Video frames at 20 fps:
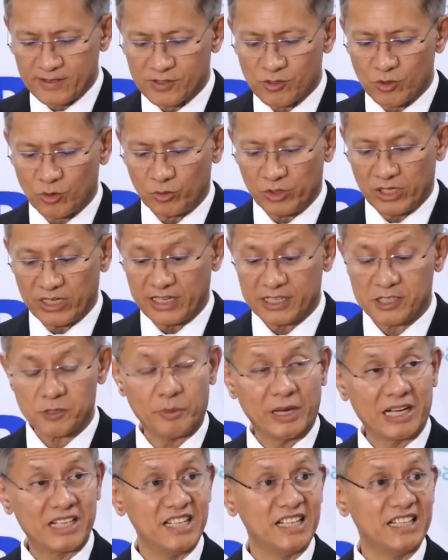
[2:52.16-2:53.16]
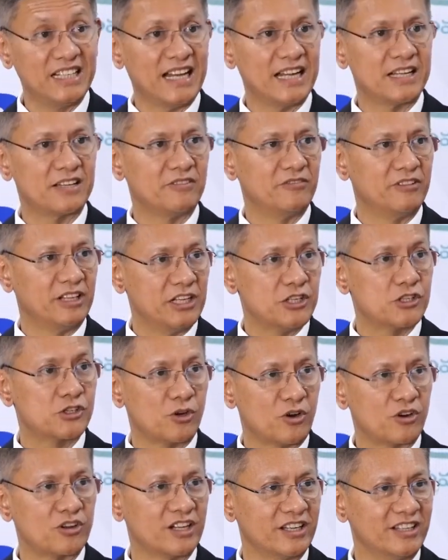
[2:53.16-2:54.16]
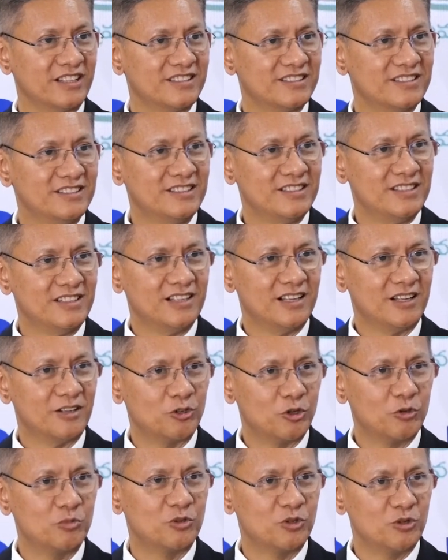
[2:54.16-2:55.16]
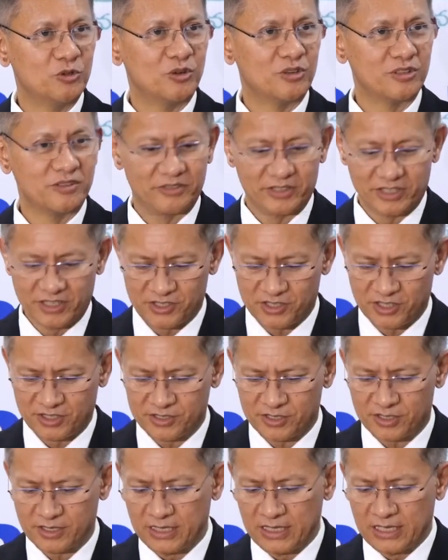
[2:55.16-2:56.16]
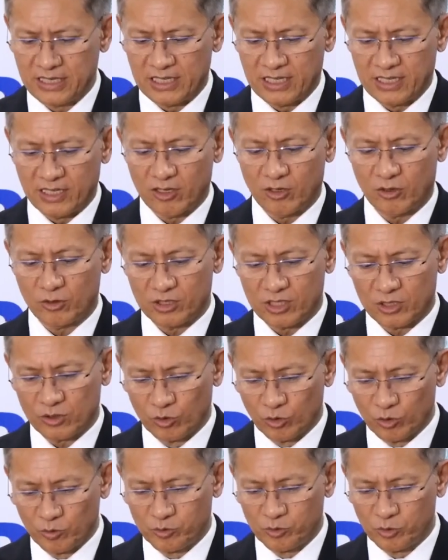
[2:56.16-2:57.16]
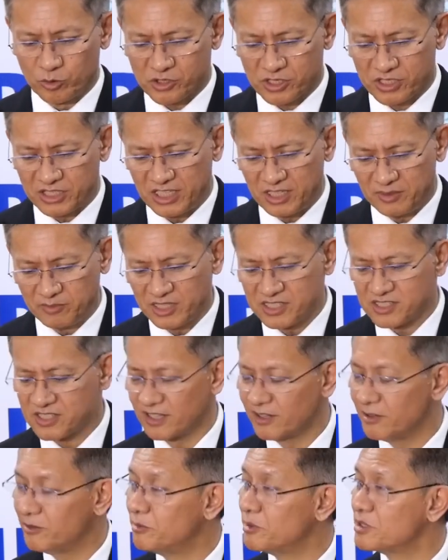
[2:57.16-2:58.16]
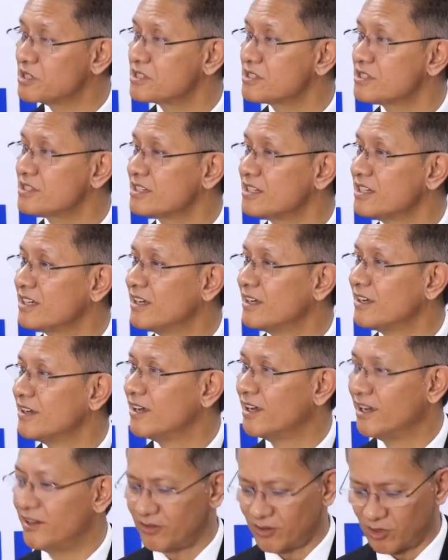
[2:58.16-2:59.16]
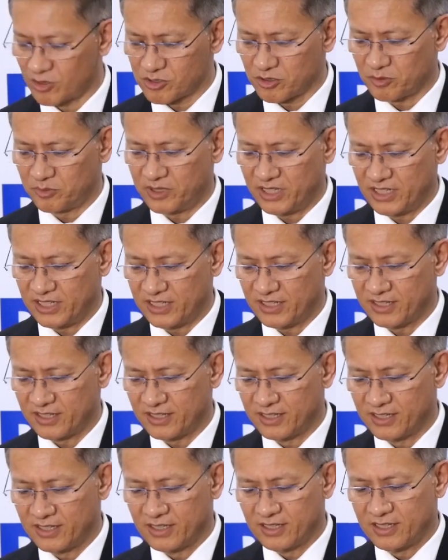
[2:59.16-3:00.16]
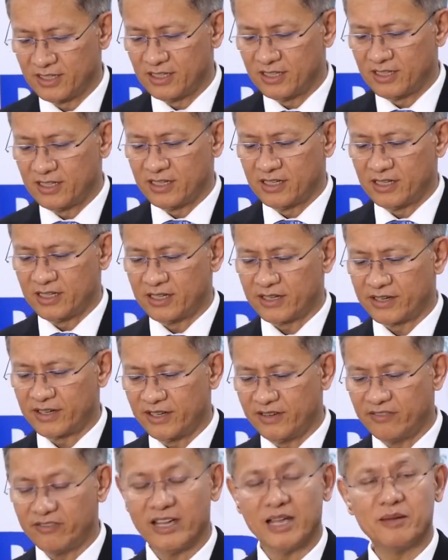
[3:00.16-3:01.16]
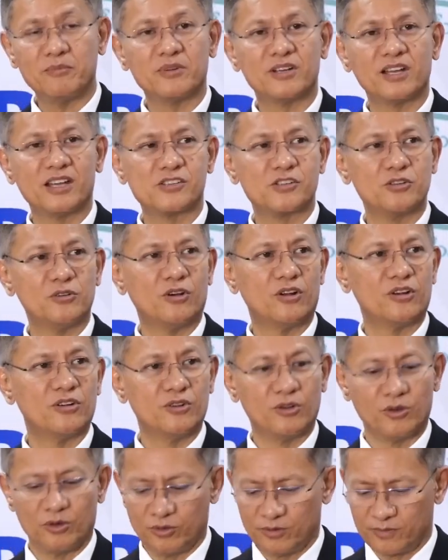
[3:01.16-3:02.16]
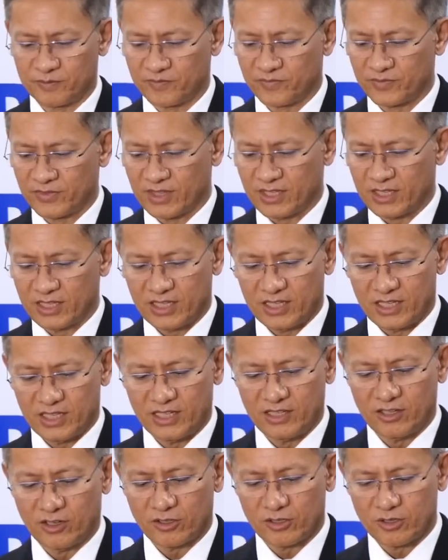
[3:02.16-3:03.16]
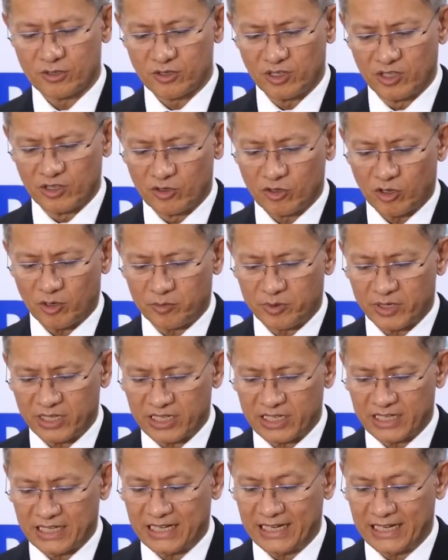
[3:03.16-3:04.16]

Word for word: So we are expecting that very shortly, Group 2 notifications. Now the Group 2 scheme and syllabus have also been revamped, as you all know, in order to incorporate a